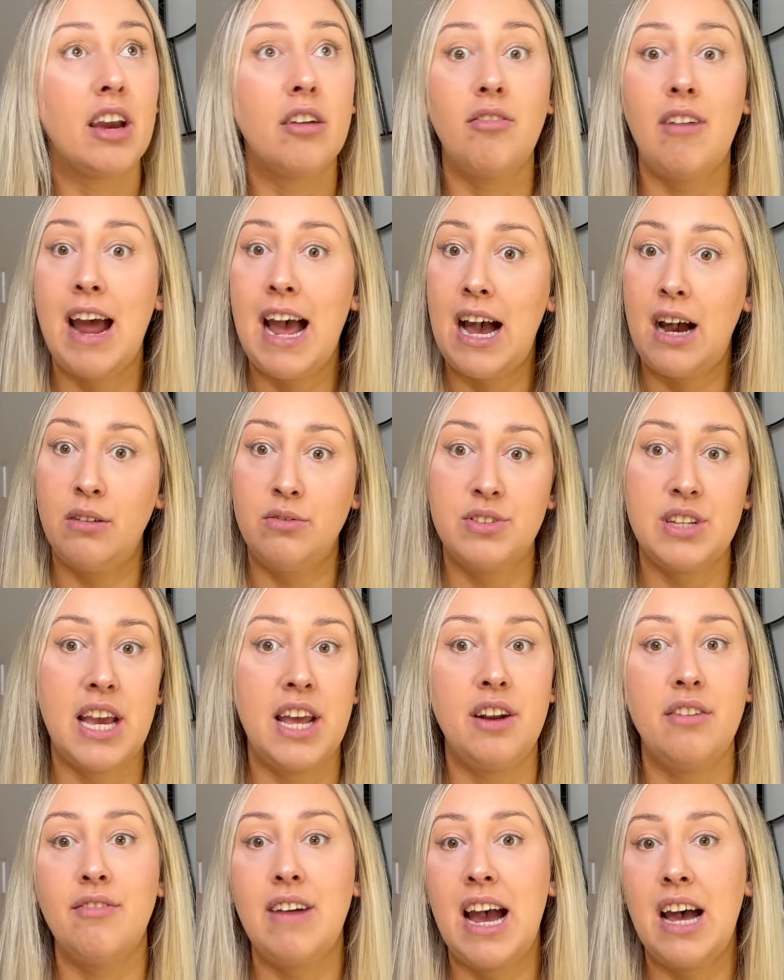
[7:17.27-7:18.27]
around and
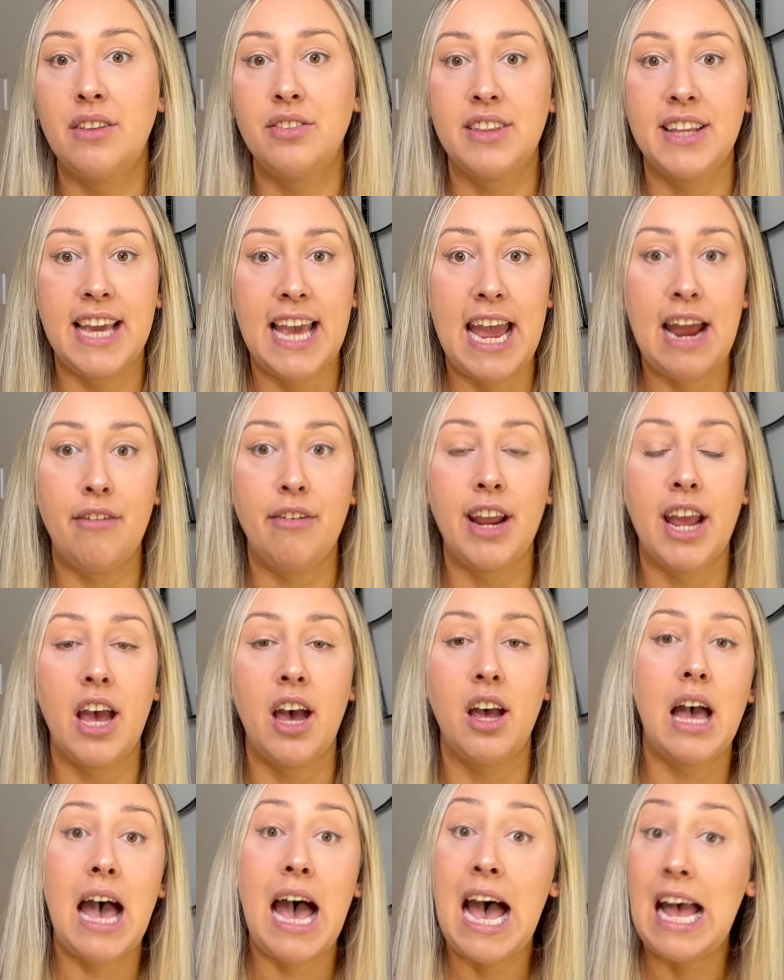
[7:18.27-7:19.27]
around the area
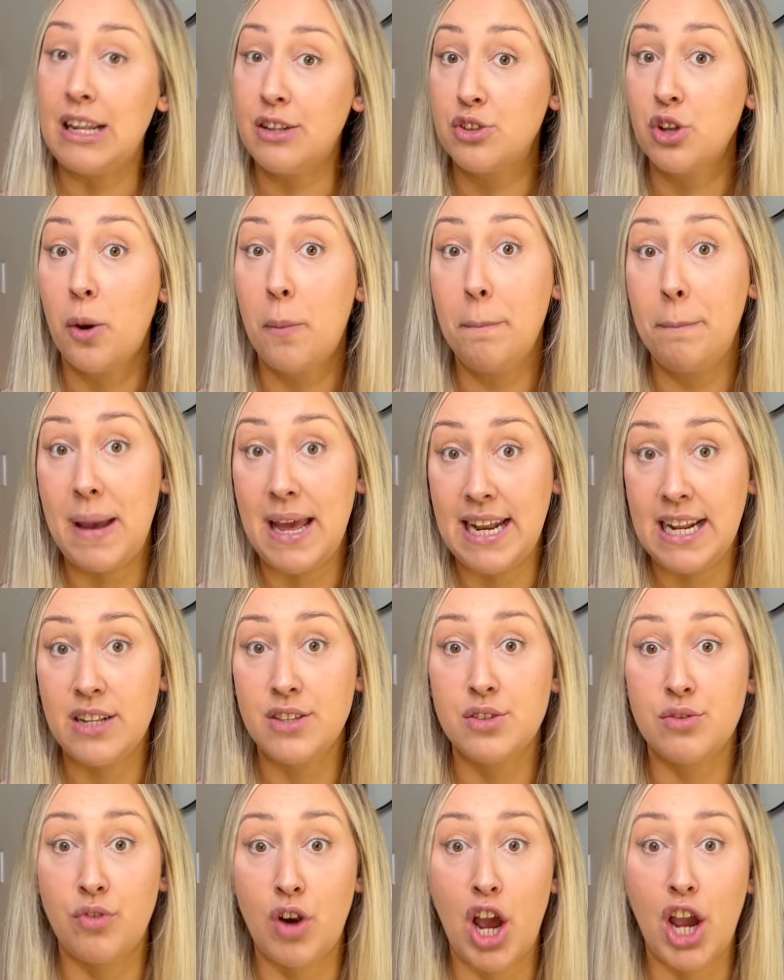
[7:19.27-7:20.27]
and on
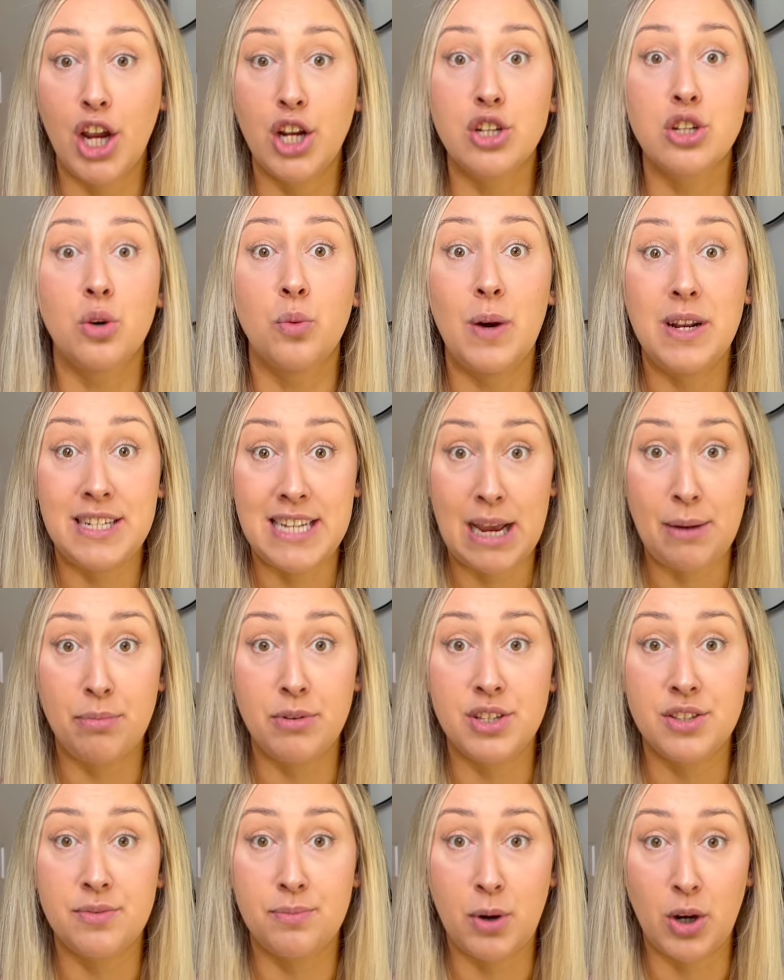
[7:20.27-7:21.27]
Bennett's Road where
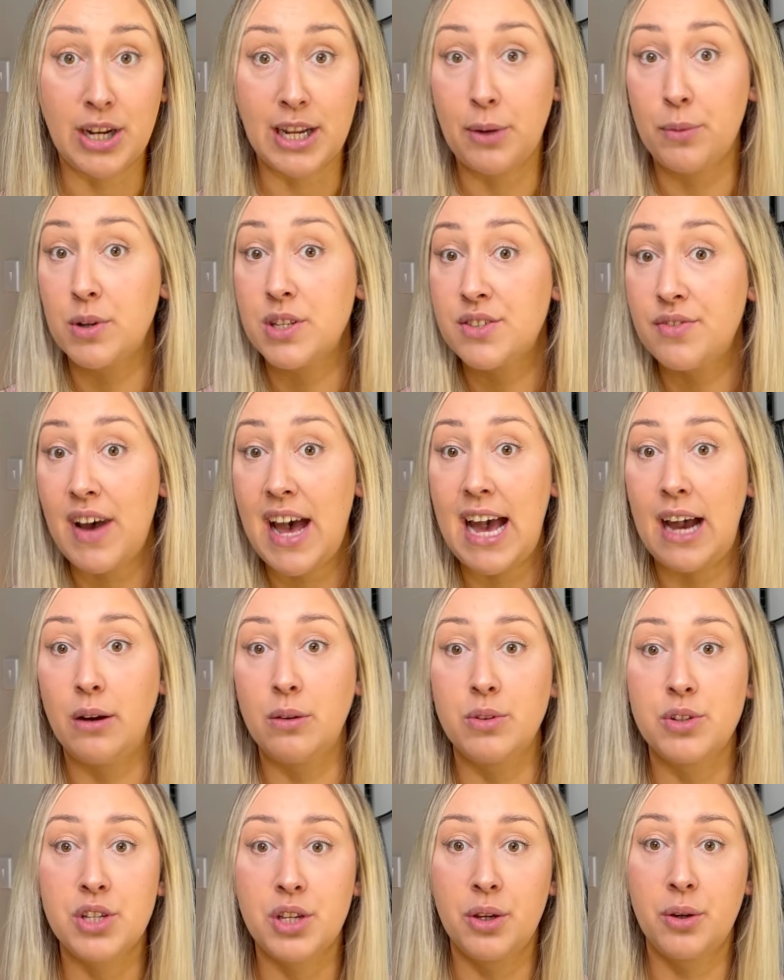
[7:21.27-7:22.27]
Deborah's body was
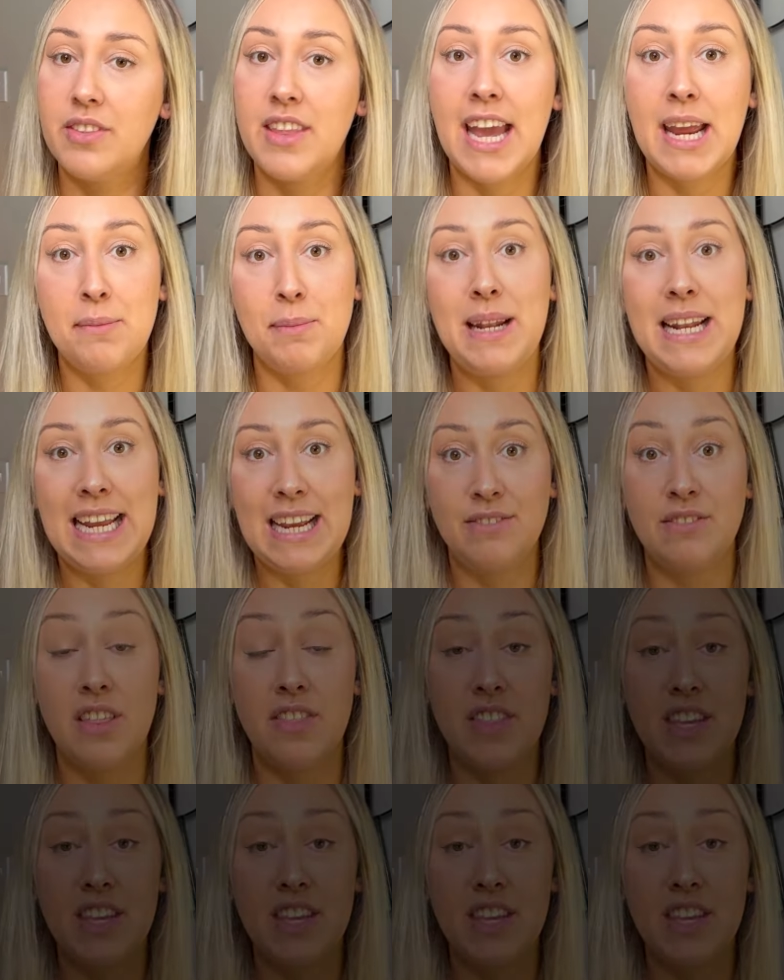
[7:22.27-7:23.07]
found. They believed that